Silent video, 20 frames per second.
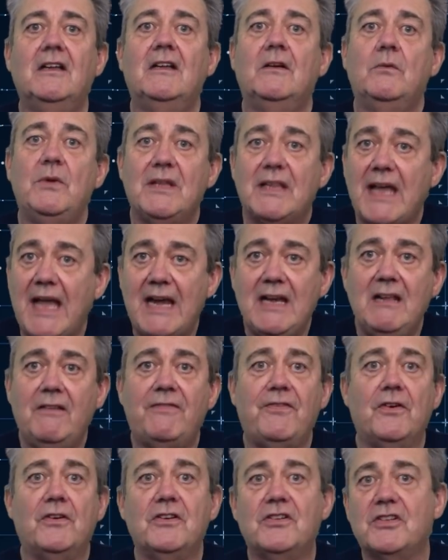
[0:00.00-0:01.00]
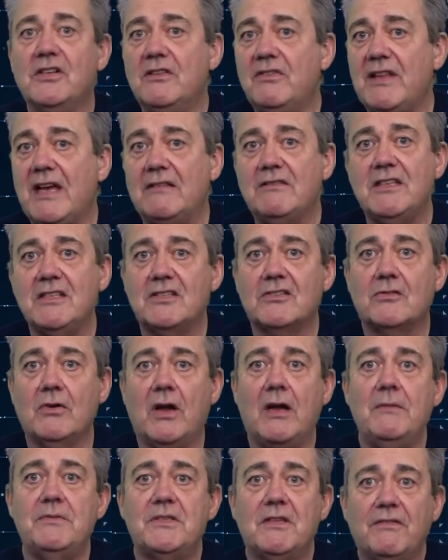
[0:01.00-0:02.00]
with any function that
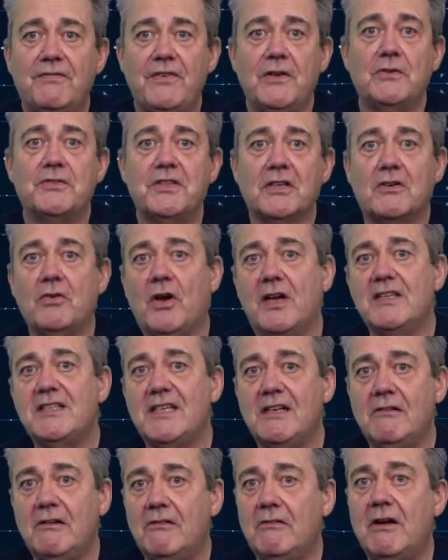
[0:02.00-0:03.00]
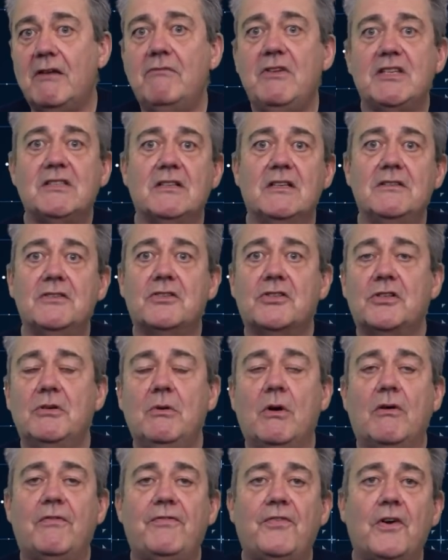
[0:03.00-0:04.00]
describes the filter criteria and returns
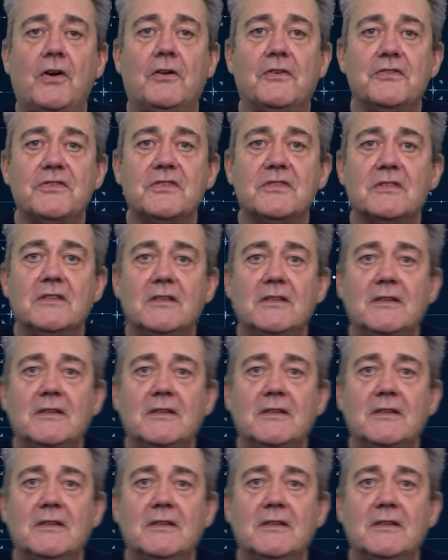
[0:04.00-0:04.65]
true or false.